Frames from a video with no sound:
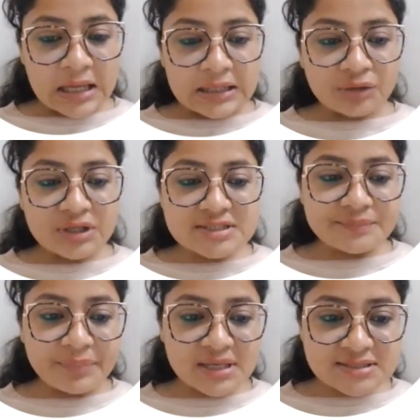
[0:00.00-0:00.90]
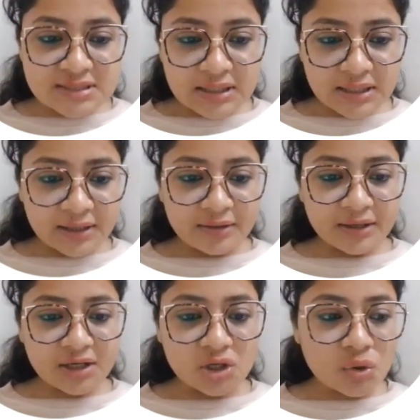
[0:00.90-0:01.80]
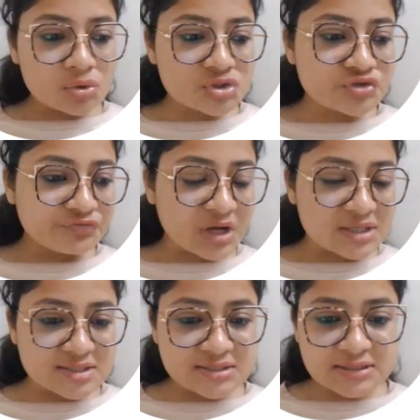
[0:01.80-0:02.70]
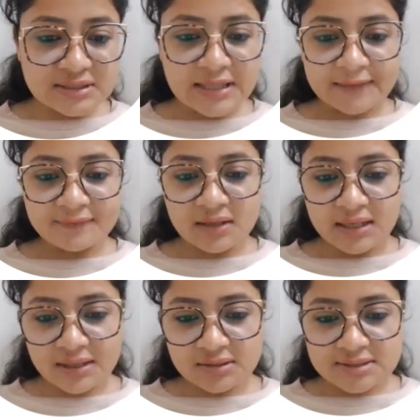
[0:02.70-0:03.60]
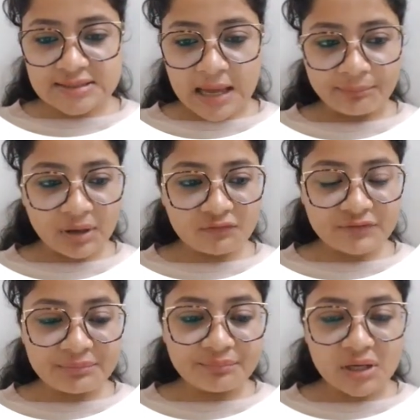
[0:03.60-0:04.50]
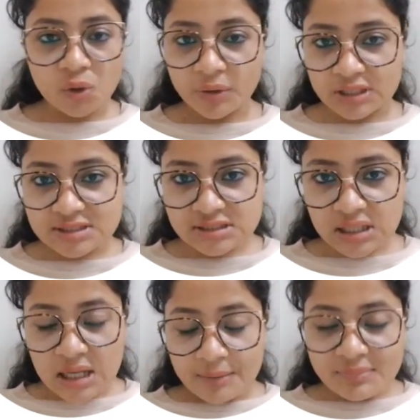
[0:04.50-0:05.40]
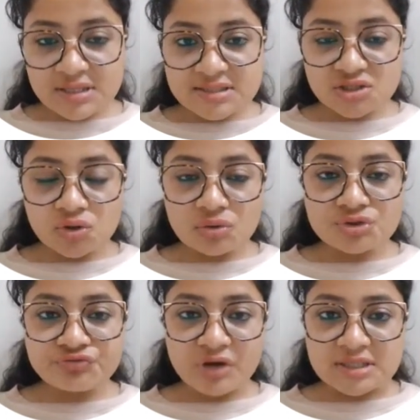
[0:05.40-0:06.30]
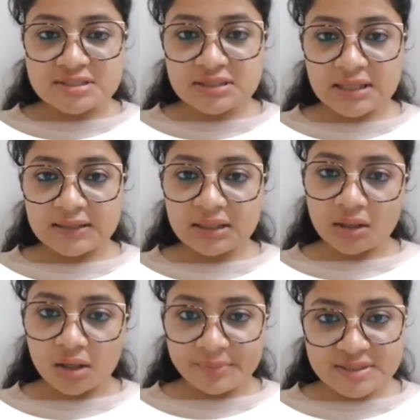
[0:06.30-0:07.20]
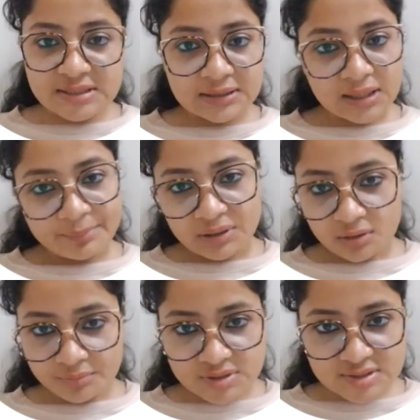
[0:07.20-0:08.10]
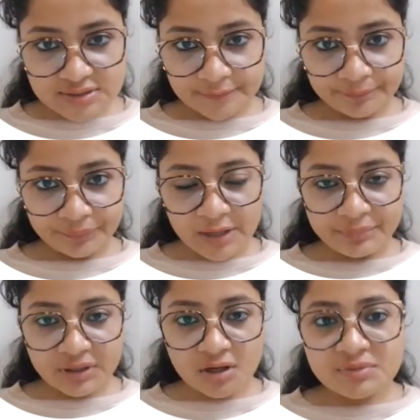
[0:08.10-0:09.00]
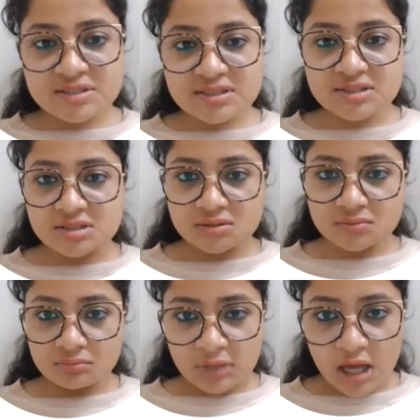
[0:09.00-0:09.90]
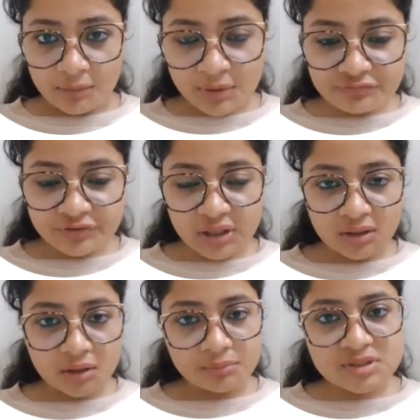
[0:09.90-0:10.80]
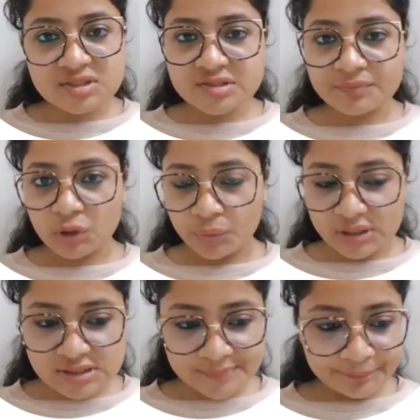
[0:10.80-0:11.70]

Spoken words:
Now this basal layer, it grows faster than the layers above and below it. Means it grows faster than the dermis and the epidermis. Epidermis is above it, dermis is below it.